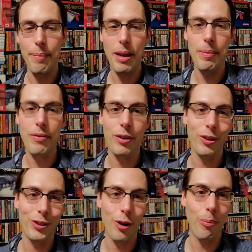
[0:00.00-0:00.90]
it made me feel
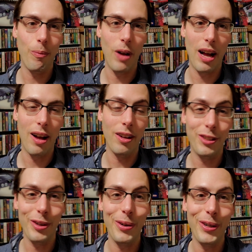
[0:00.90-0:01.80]
so, uh,
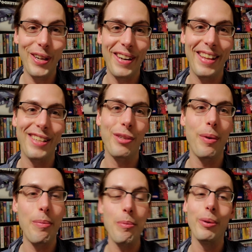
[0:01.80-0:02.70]
so good that so
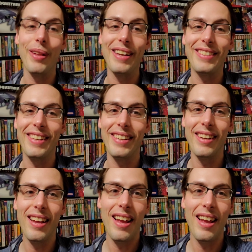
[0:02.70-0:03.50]
many people liked it.